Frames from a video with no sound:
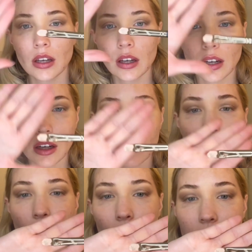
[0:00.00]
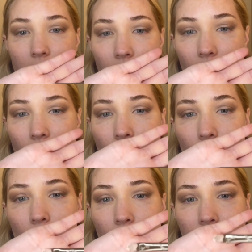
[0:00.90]
Kind of forms like a little
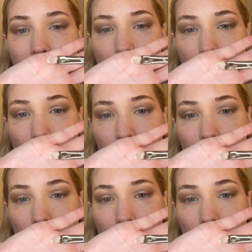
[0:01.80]
cream.